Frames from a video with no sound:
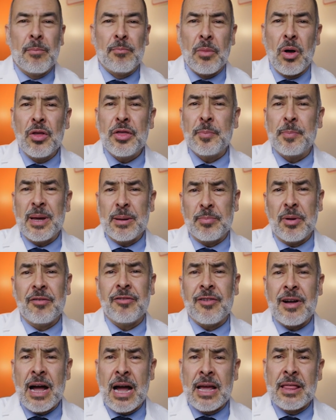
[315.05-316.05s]
Most people
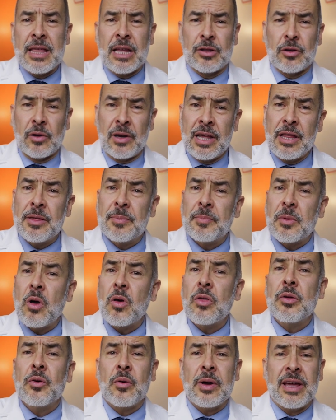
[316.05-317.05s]
find that their lisp
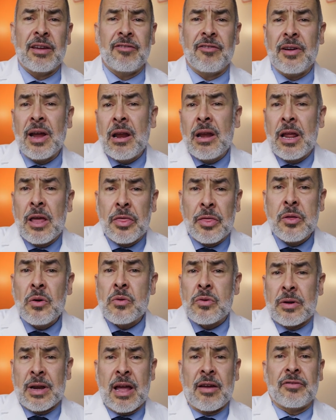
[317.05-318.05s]
goes away fairly
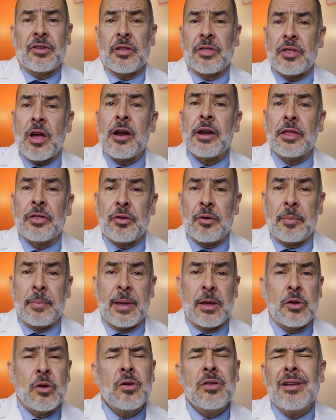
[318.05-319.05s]
soon after starting
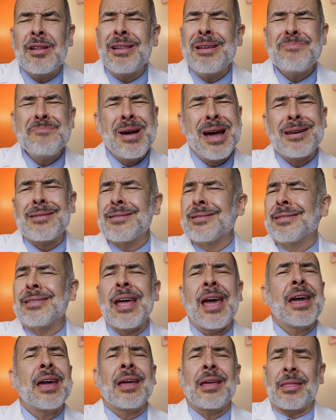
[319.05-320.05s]
treatment, usually a matter of
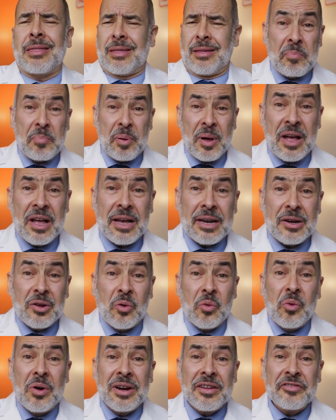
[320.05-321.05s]
days. But
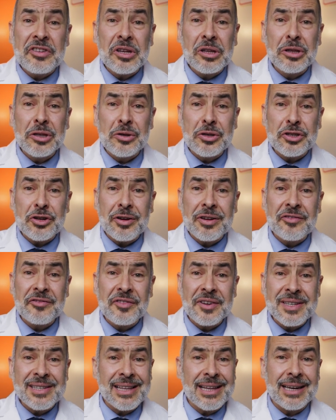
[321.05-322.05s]
what if you lose your
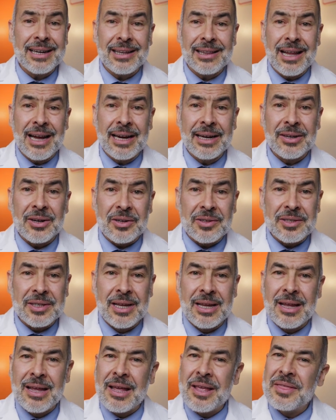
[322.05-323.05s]
Invisalign aligners?
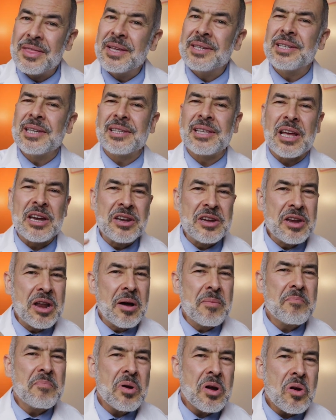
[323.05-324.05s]
This is the
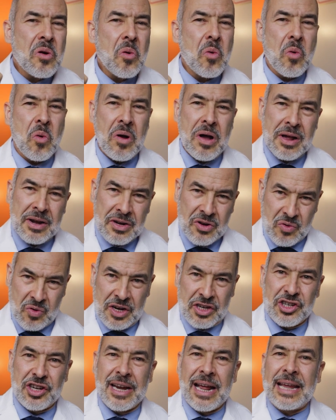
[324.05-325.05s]
#1
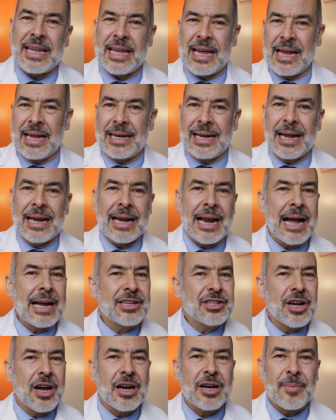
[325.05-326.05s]
question I get, and I
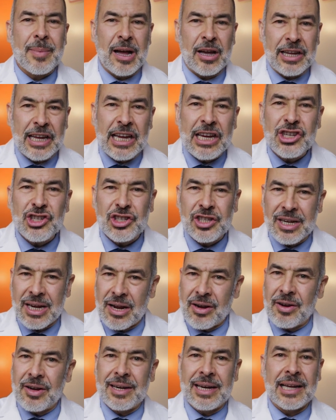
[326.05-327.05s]
talk about each
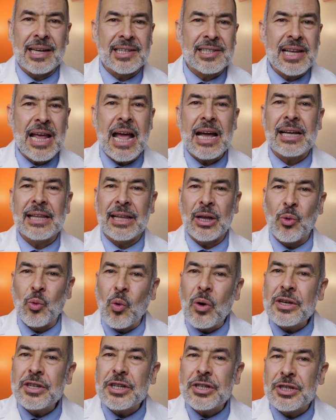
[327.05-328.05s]
scenario and exactly
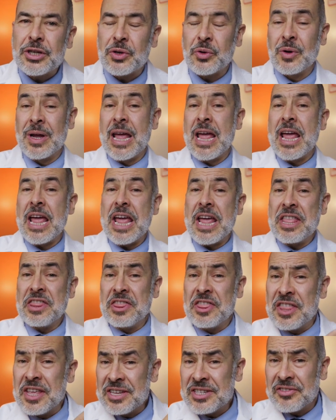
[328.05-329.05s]
what to do in
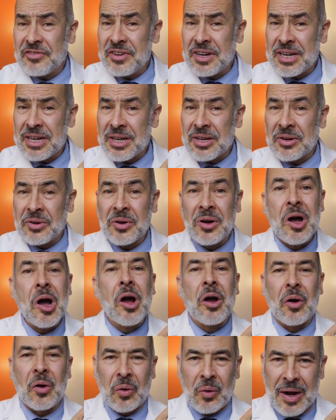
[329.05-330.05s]
this video
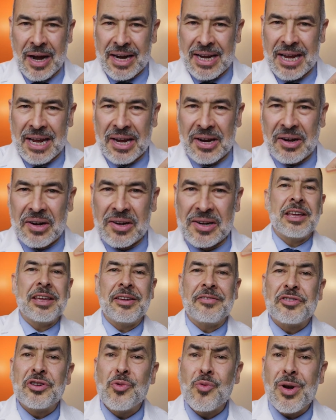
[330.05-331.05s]
right here.
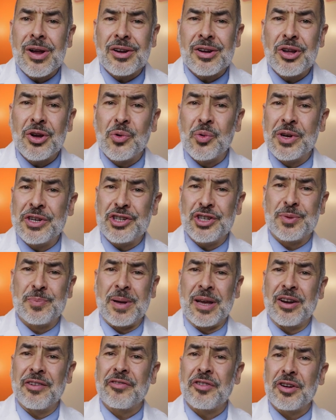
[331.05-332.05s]
If you want to know which is
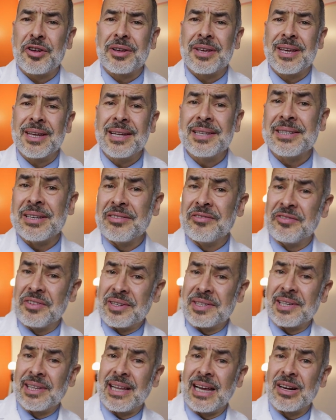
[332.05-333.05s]
better for your kids,
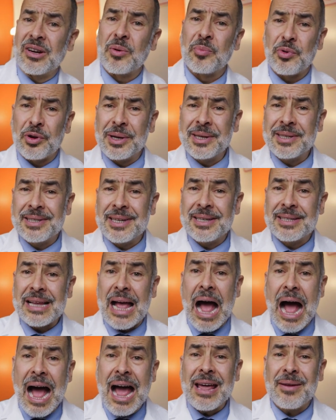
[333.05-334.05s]
Invisalign or braces,
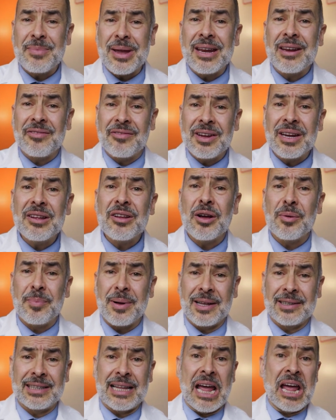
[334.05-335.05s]
I made a video
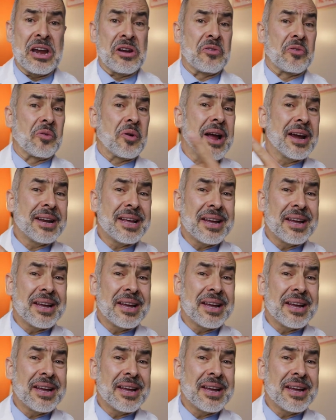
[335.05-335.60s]
about that right